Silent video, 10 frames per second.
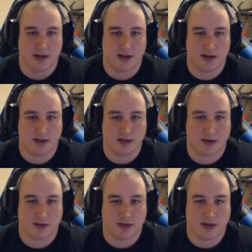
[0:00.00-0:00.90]
In the
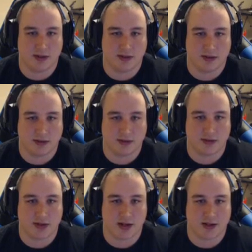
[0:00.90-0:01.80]
Grunil
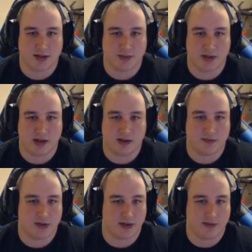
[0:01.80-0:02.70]
chest we have
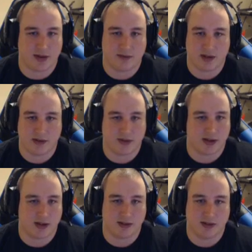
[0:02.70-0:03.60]
35 life.
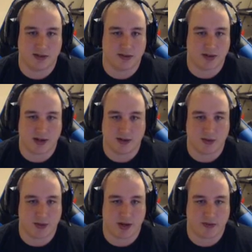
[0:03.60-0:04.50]
Again, you can change
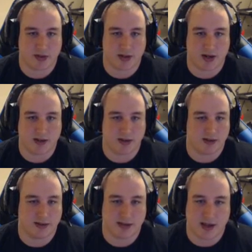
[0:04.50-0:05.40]
whatever. I
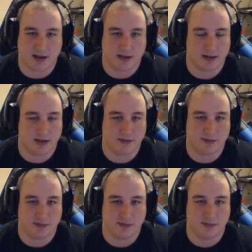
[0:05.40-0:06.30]
thought stacking the life
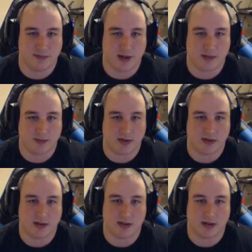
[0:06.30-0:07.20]
might
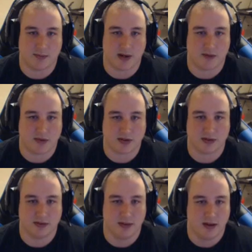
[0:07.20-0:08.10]
be
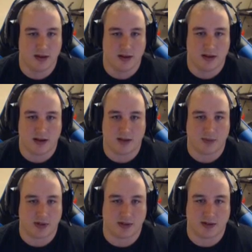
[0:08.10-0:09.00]
beneficial,
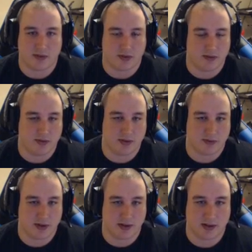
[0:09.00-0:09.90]
but definitely feel
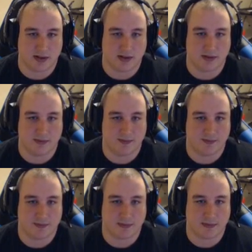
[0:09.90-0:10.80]
free to
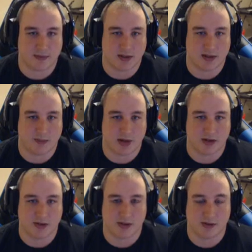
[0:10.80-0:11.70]
pick
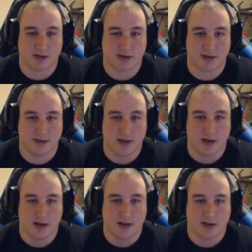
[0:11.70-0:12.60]
and choose.
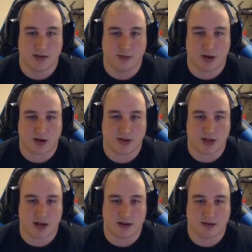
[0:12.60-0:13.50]
2 Marcus
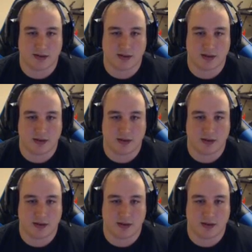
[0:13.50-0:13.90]
Shadows.